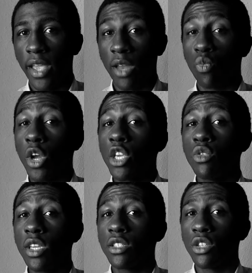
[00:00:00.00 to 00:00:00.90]
And what do
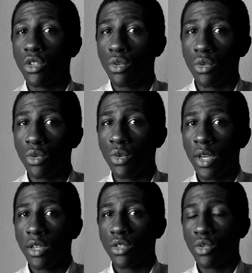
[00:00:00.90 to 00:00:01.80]
you need to do
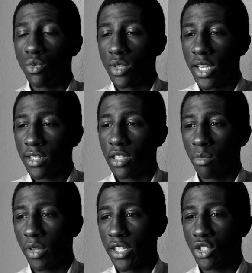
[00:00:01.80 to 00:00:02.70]
to get to
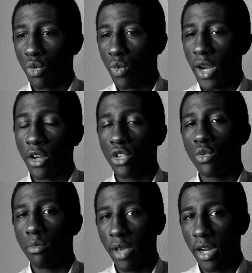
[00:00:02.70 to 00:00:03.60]
the place to where
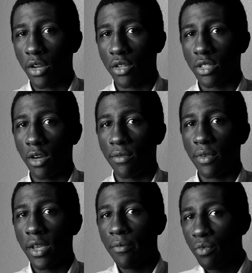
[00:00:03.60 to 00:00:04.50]
you would bet on yourself?
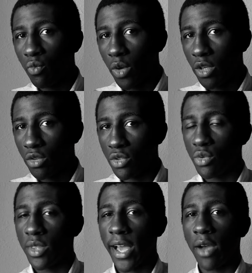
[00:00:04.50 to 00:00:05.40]
When you
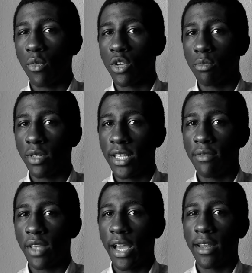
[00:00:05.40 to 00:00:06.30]
do that, when you
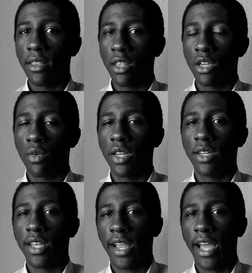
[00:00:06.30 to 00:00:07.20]
believe that, then you're ready
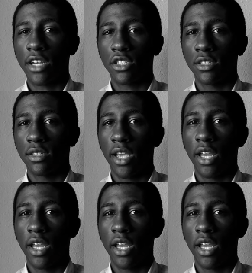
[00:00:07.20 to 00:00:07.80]
to take action.